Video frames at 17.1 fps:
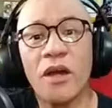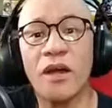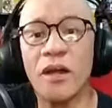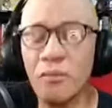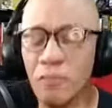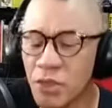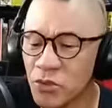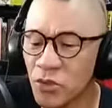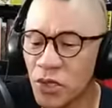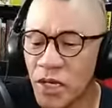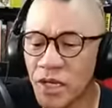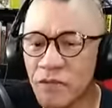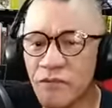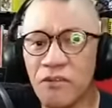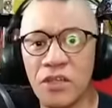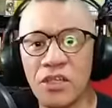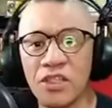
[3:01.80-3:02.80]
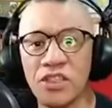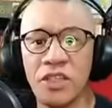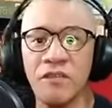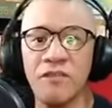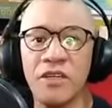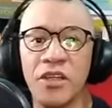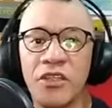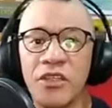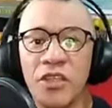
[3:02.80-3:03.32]
hard, but you cannot finish
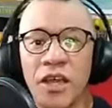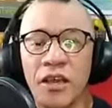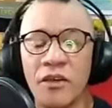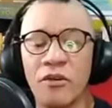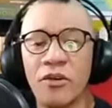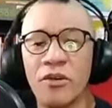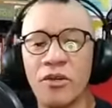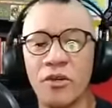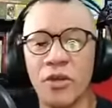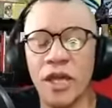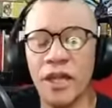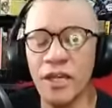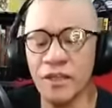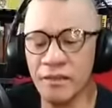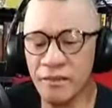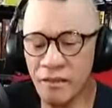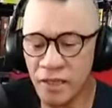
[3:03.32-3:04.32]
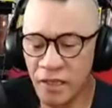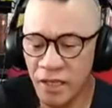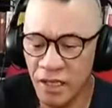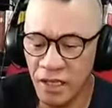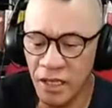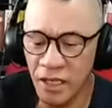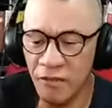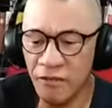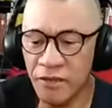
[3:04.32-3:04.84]
even a thing, or you cannot
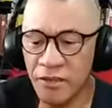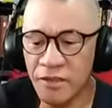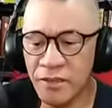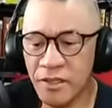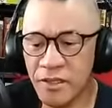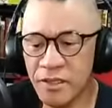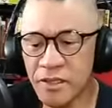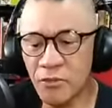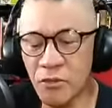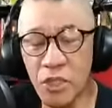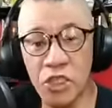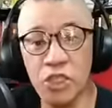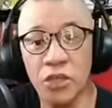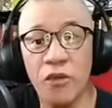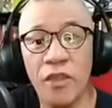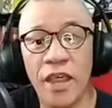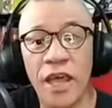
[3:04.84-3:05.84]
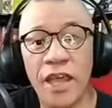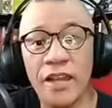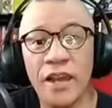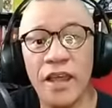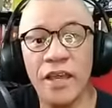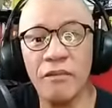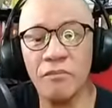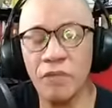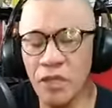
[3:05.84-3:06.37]
even reach your
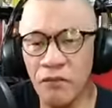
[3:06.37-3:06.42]
deadline.